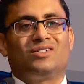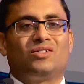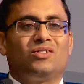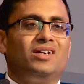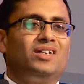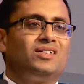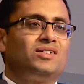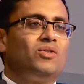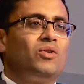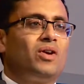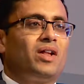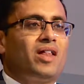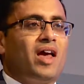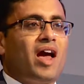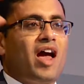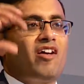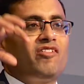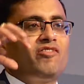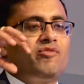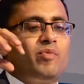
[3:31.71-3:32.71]
So it is known as
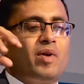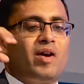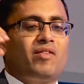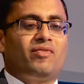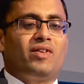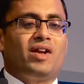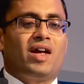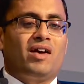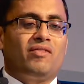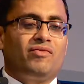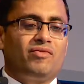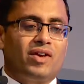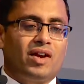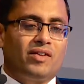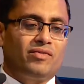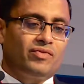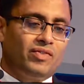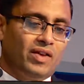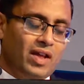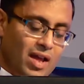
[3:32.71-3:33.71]
HFpEF and
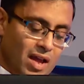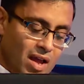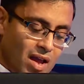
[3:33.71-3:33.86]
HFrEF.